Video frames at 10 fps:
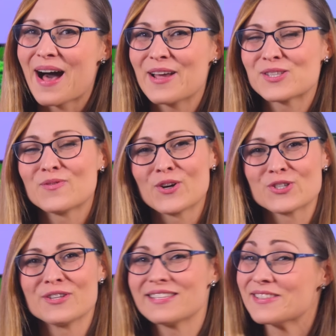BIOS
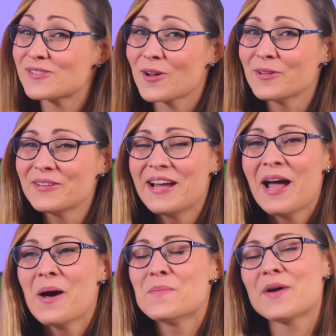versions installed,
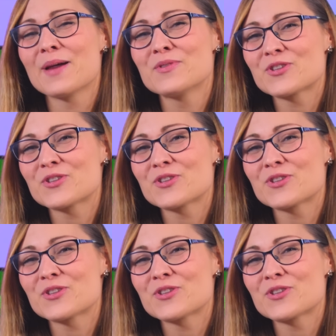but I'm